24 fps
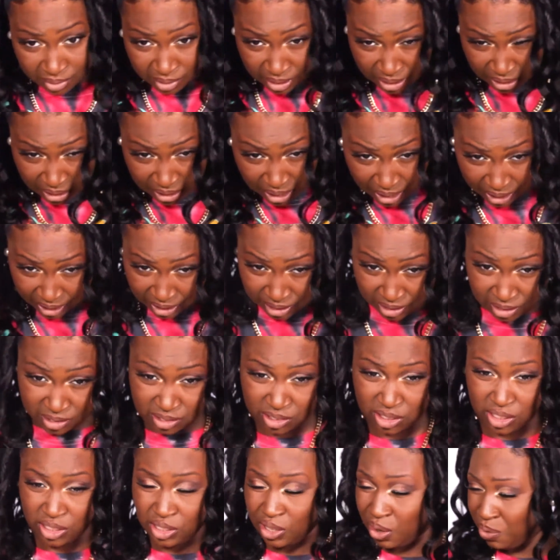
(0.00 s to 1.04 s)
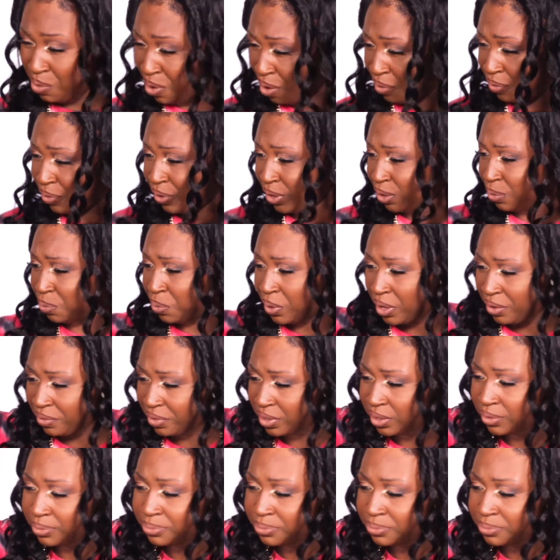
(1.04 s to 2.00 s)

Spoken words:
and like just go over it, whatever.